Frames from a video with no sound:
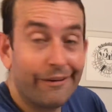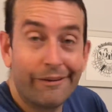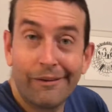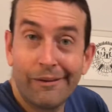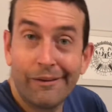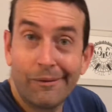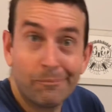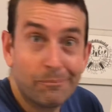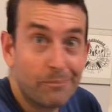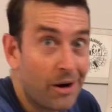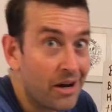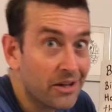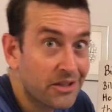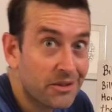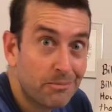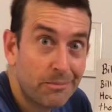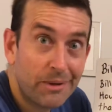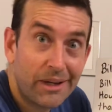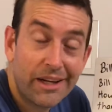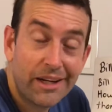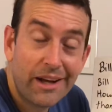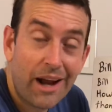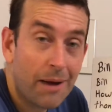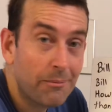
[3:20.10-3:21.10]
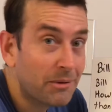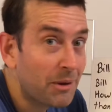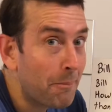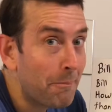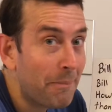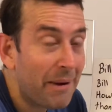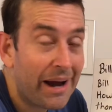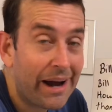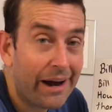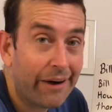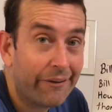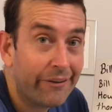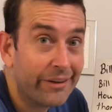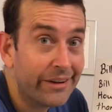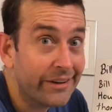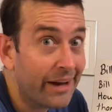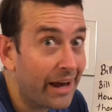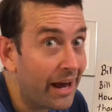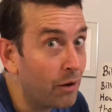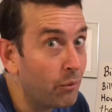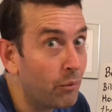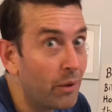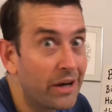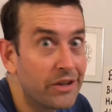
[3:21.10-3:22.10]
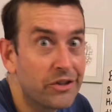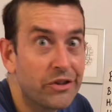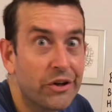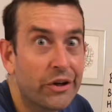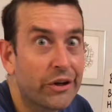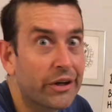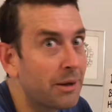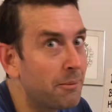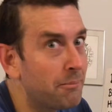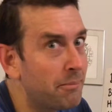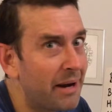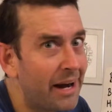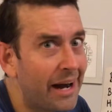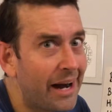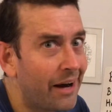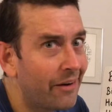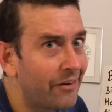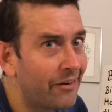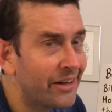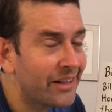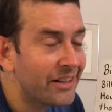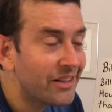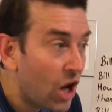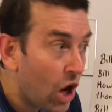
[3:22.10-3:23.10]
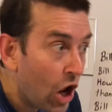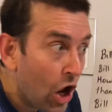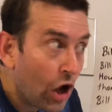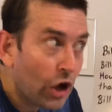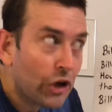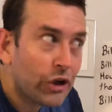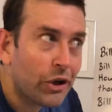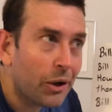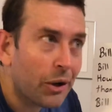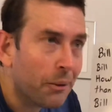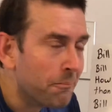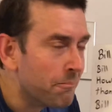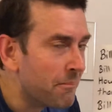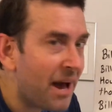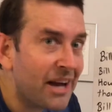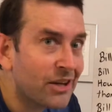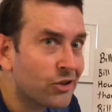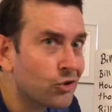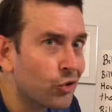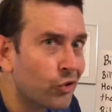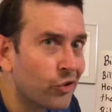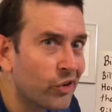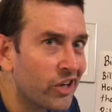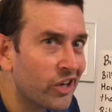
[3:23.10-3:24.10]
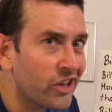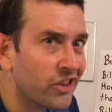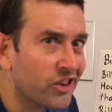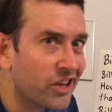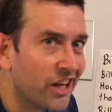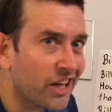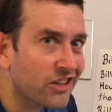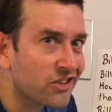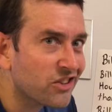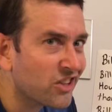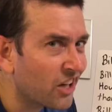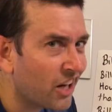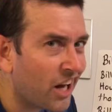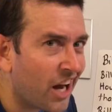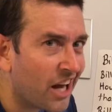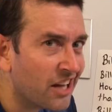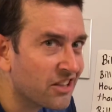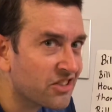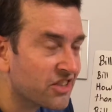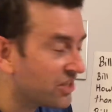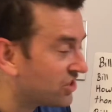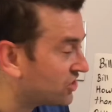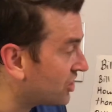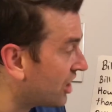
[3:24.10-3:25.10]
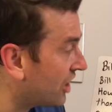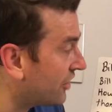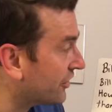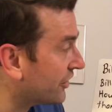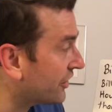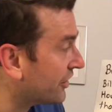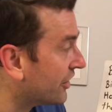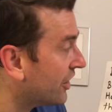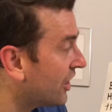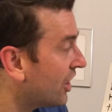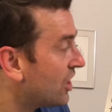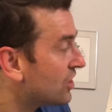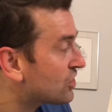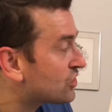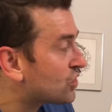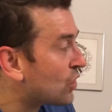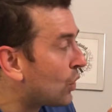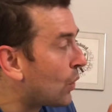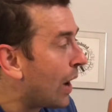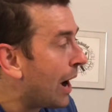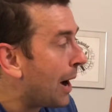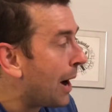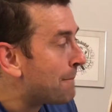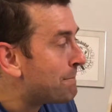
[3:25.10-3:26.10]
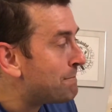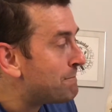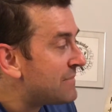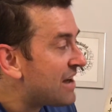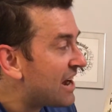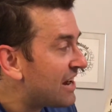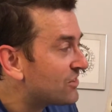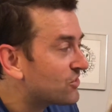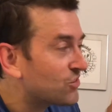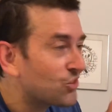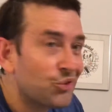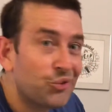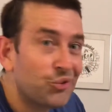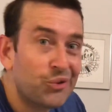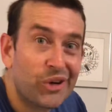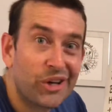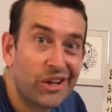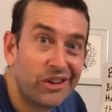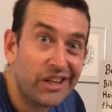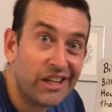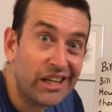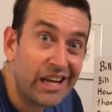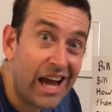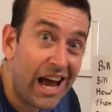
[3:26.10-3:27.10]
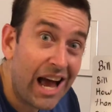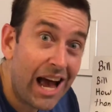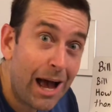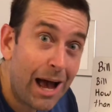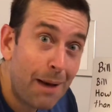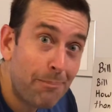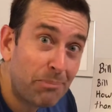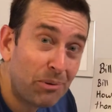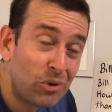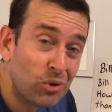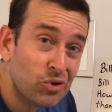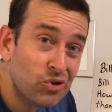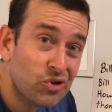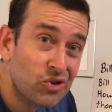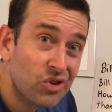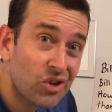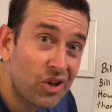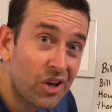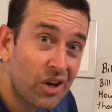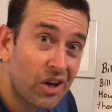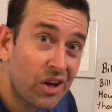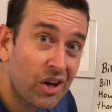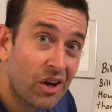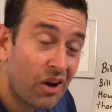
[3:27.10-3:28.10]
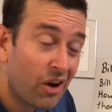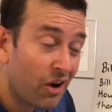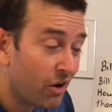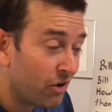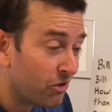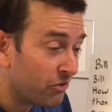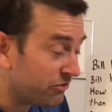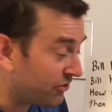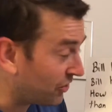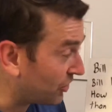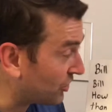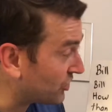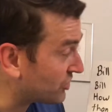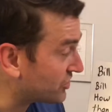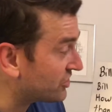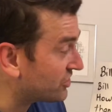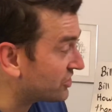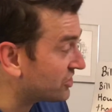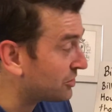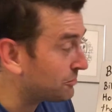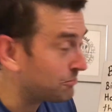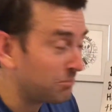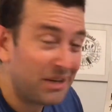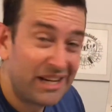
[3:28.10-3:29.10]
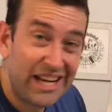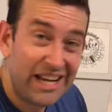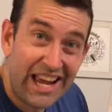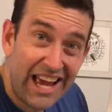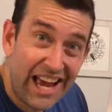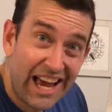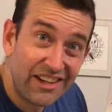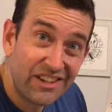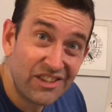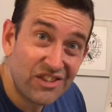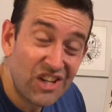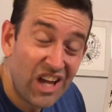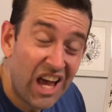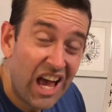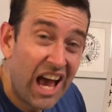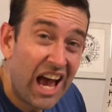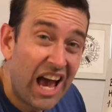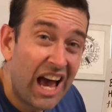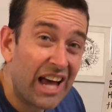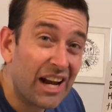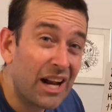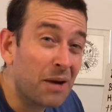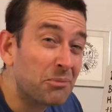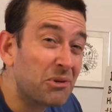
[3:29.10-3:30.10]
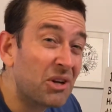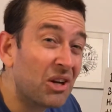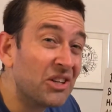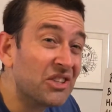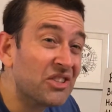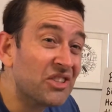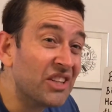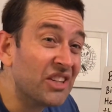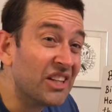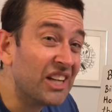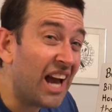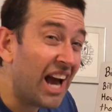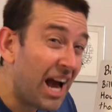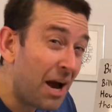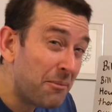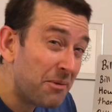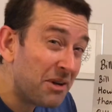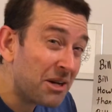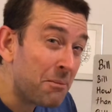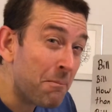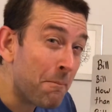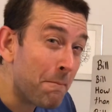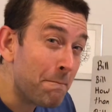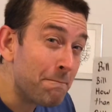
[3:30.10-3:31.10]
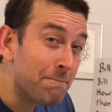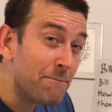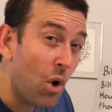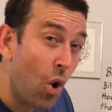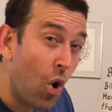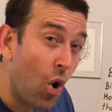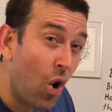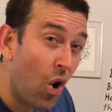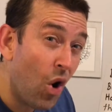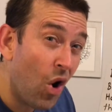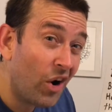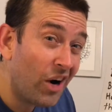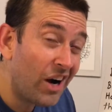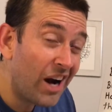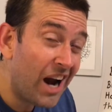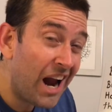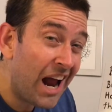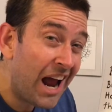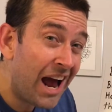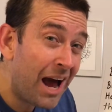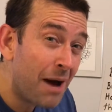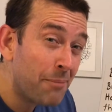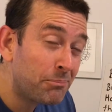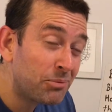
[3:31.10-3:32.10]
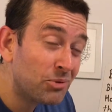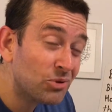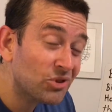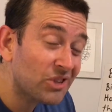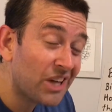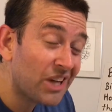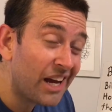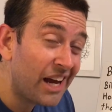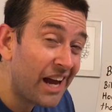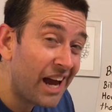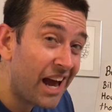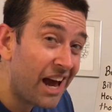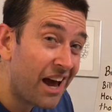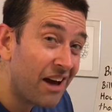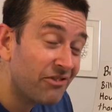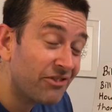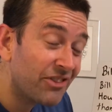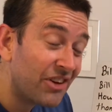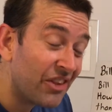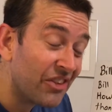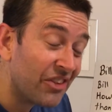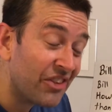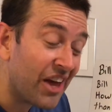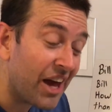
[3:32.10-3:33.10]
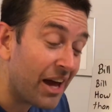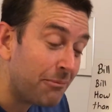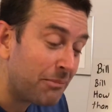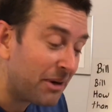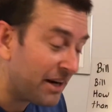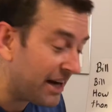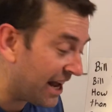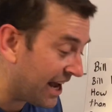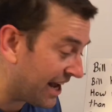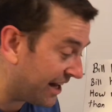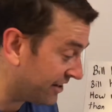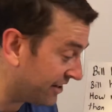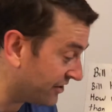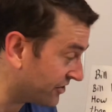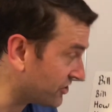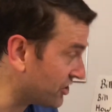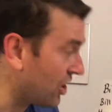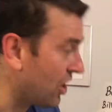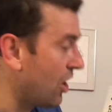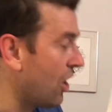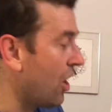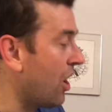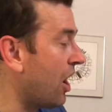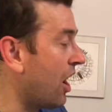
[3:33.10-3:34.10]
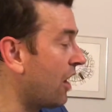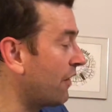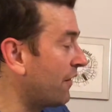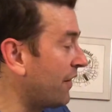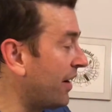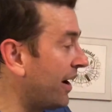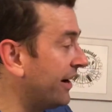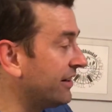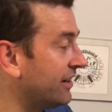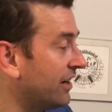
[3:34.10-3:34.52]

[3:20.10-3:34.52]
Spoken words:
Must mean I'm comparing. And when you're comparing, you're measuring things against each other. So I'm measuring the apples versus the bananas, and I'm going to see how many more apples I have than bananas. All right,